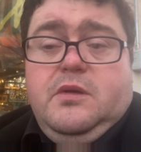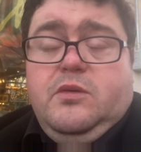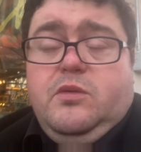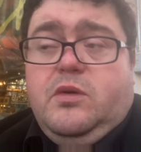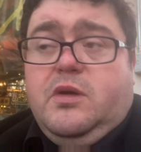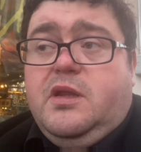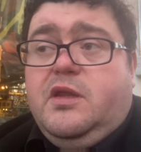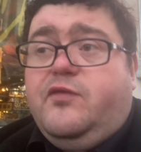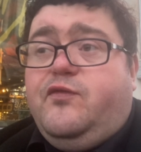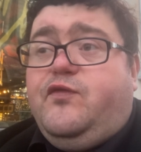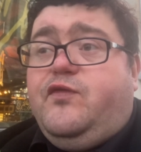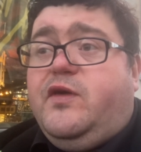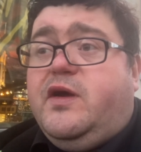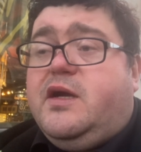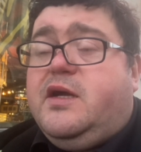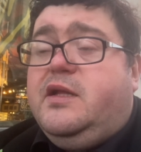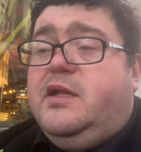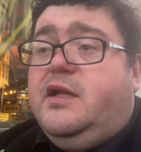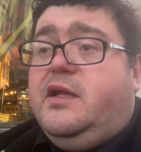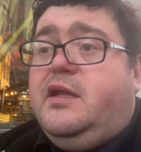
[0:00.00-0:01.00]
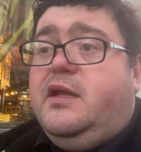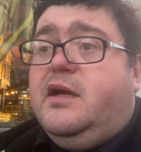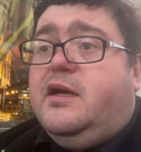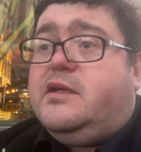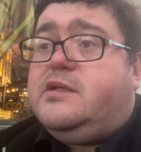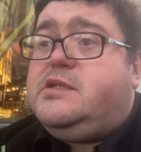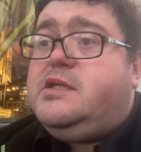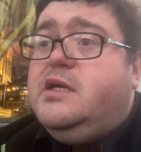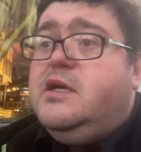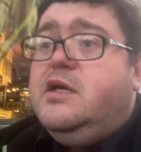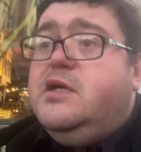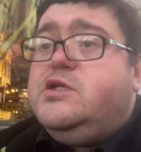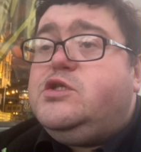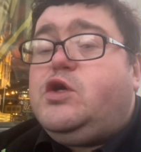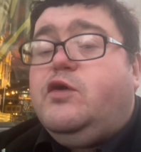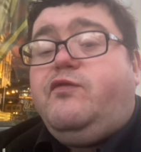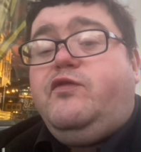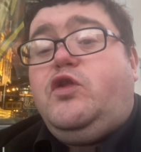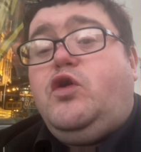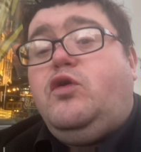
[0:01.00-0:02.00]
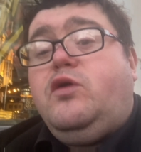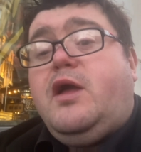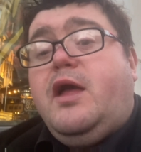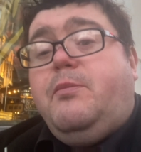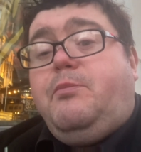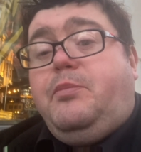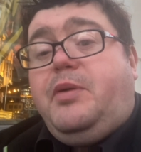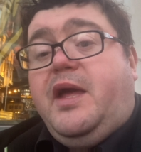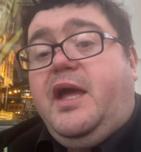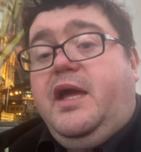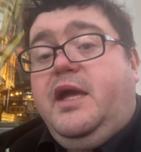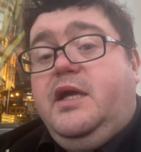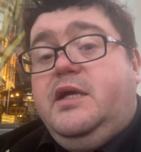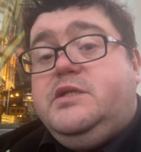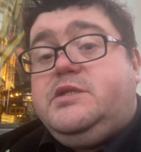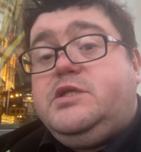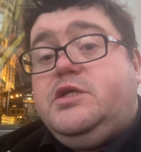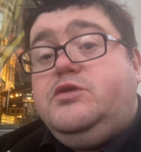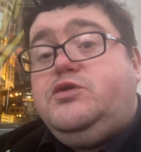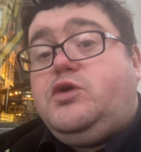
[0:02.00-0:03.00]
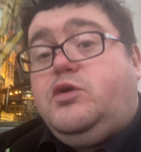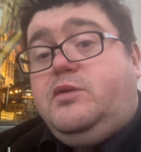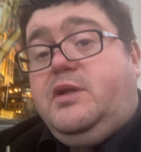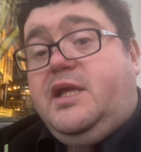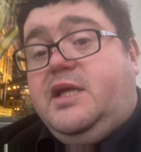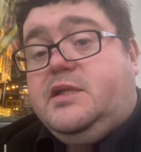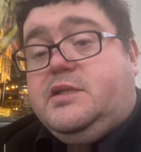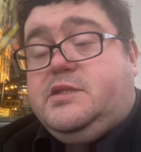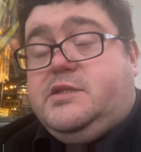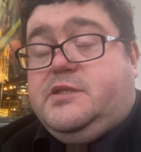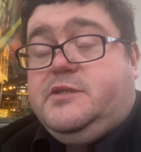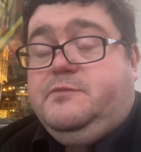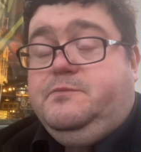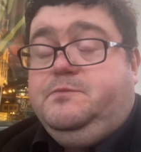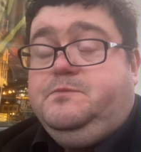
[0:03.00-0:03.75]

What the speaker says: What a fucking idiot. So if you don't get paid, you don't eat.